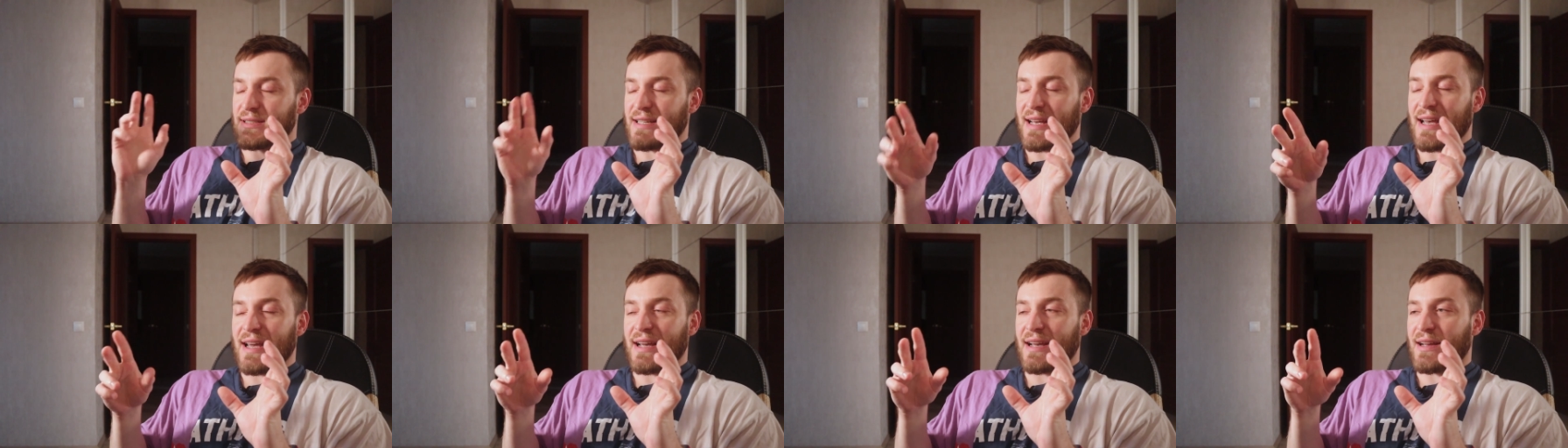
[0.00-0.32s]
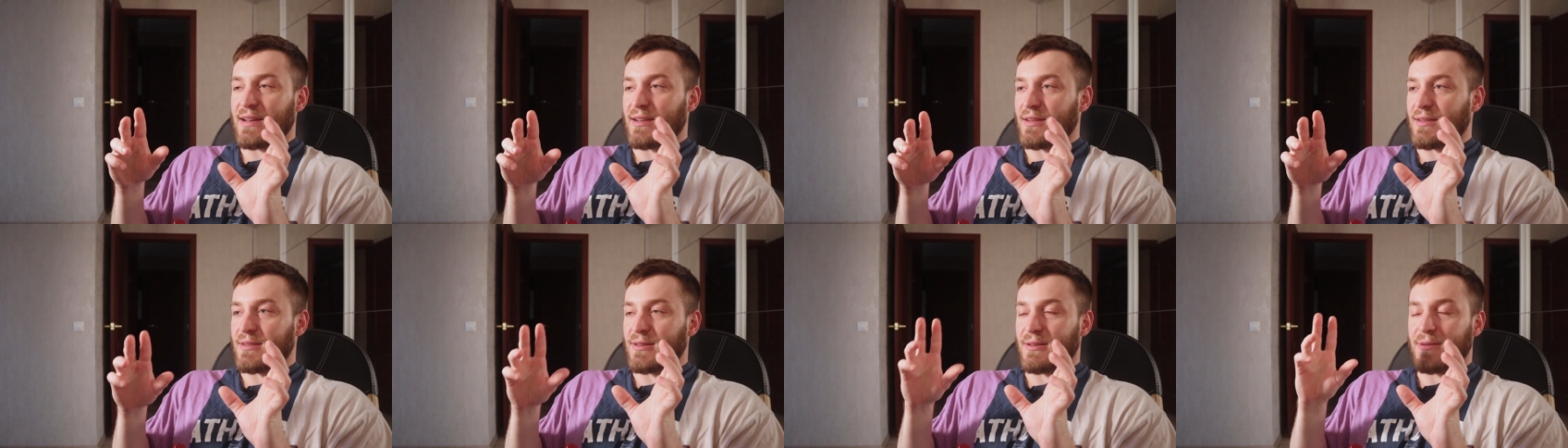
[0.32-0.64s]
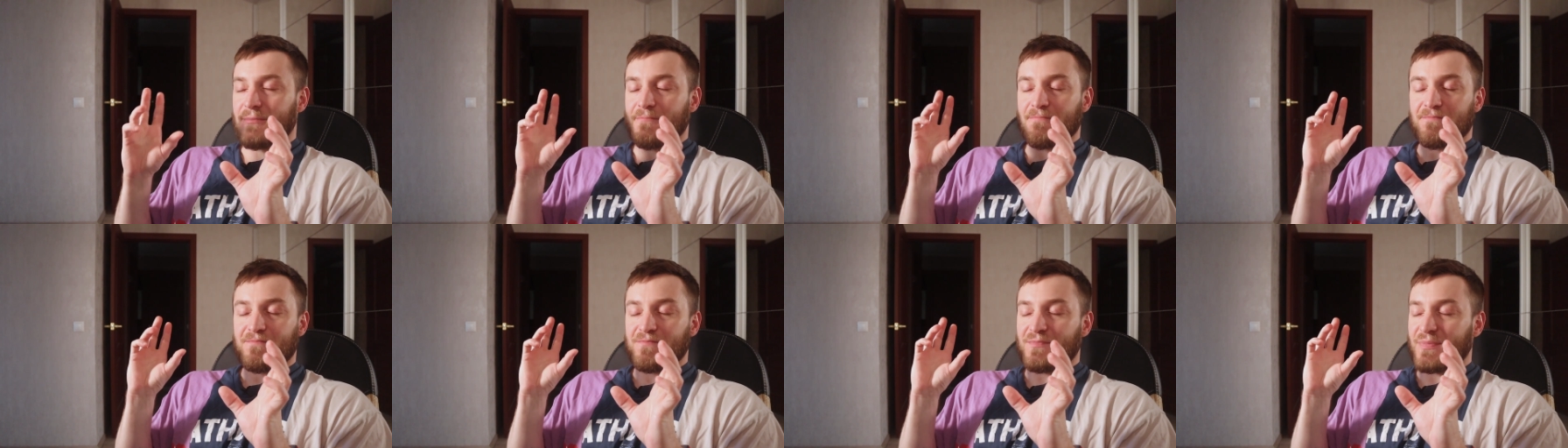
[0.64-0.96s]
2nd,
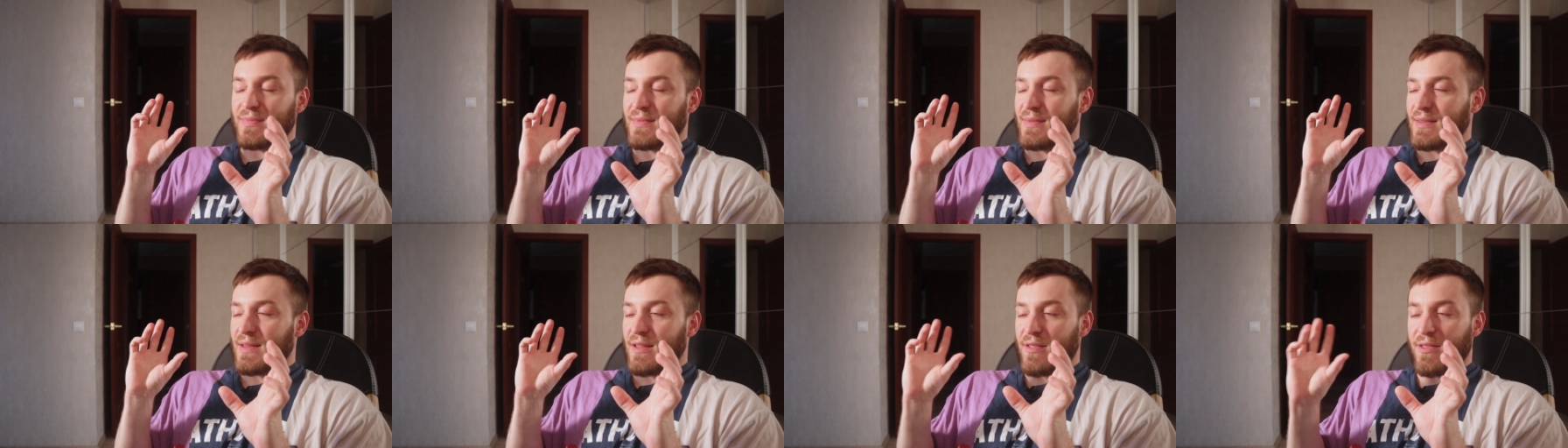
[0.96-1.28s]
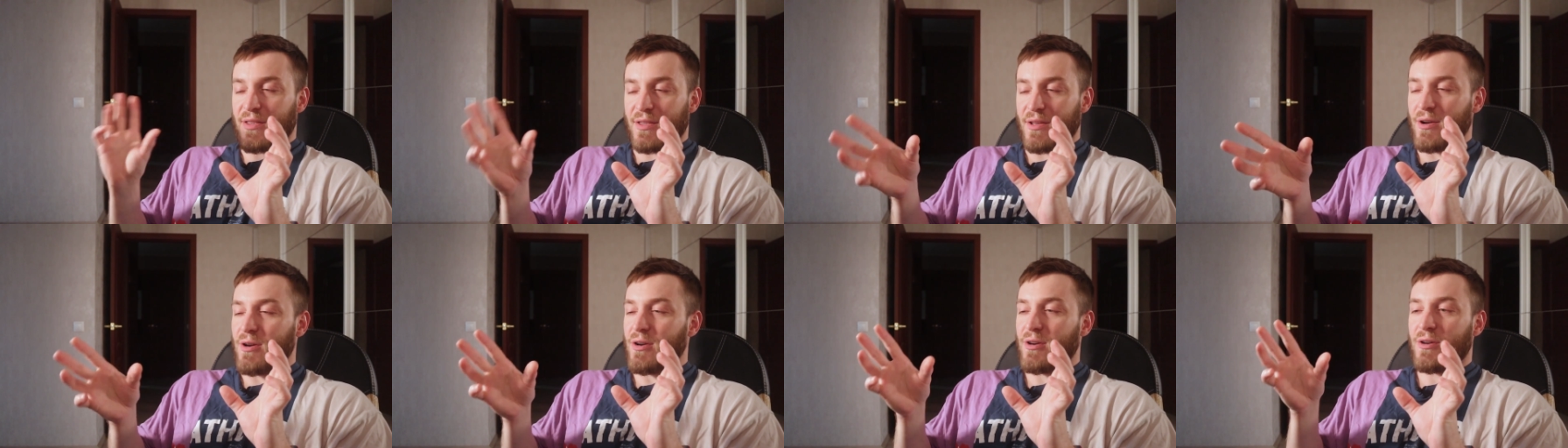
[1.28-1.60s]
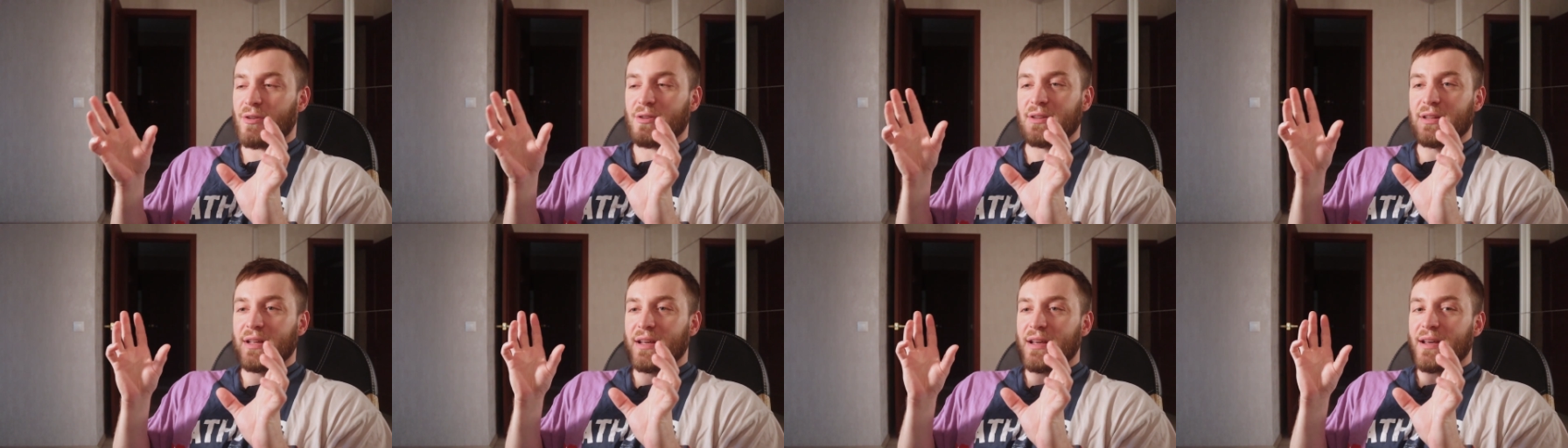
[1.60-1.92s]

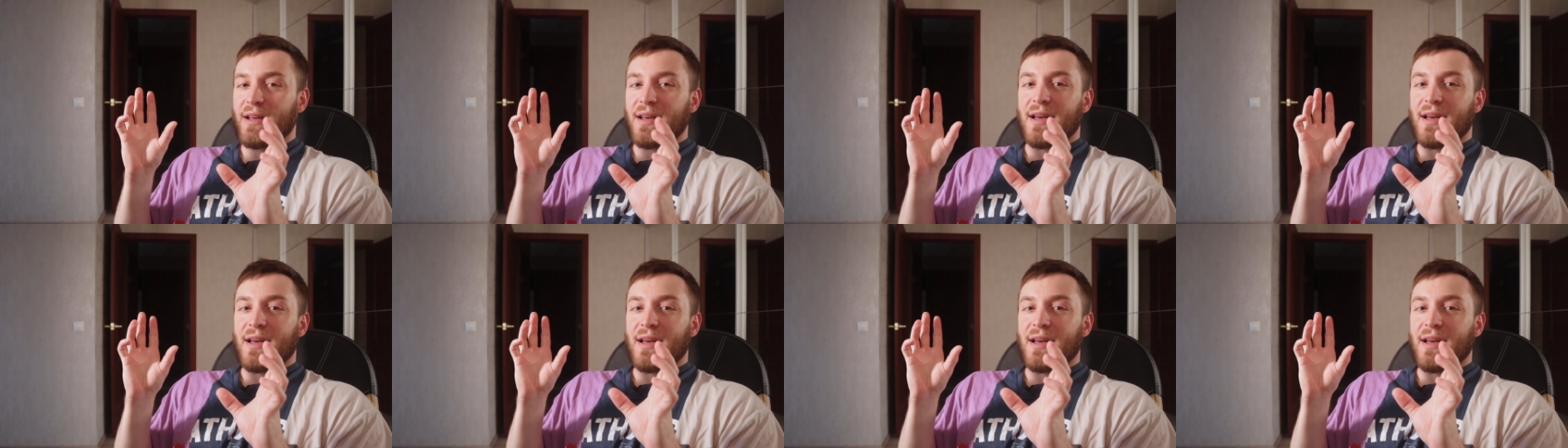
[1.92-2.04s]
3rd,